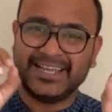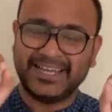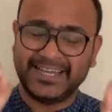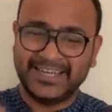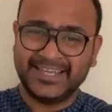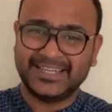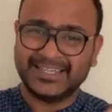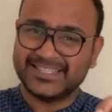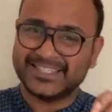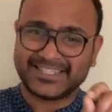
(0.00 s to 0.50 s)

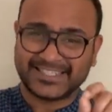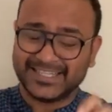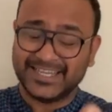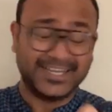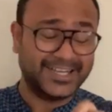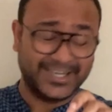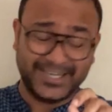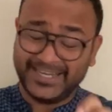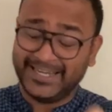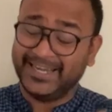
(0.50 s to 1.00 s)

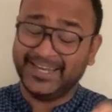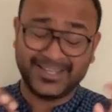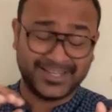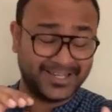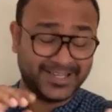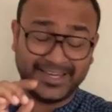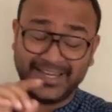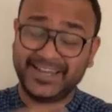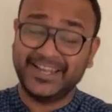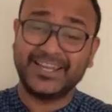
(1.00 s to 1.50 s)

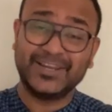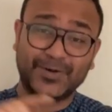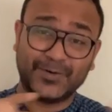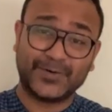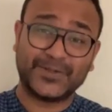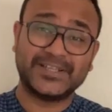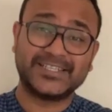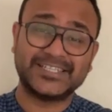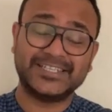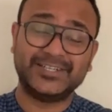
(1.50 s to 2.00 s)
Twitter
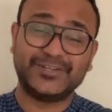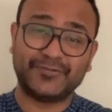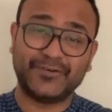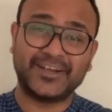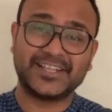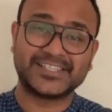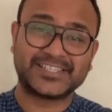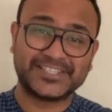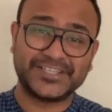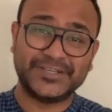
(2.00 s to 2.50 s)

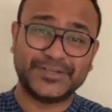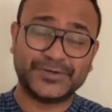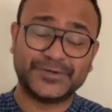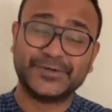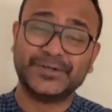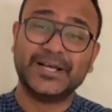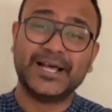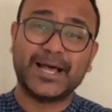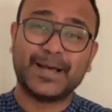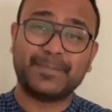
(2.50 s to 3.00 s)
CEO